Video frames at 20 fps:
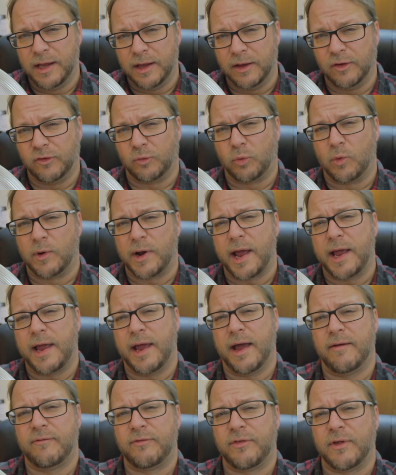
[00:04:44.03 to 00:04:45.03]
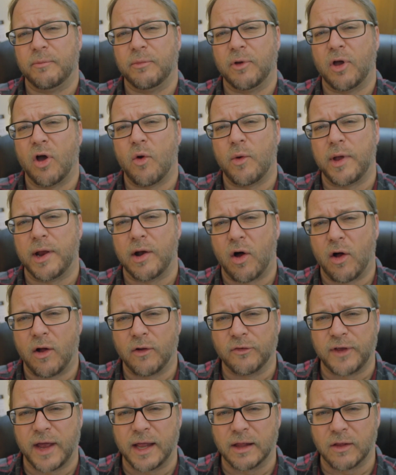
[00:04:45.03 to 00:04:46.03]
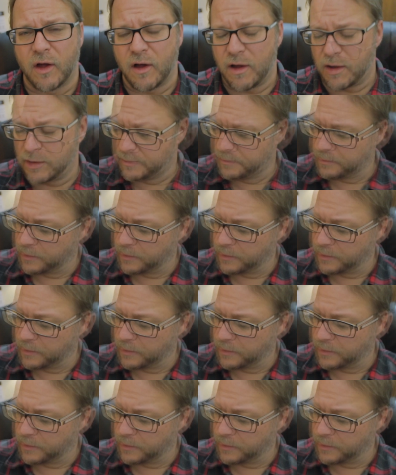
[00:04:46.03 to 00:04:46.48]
is when I have them going all day long,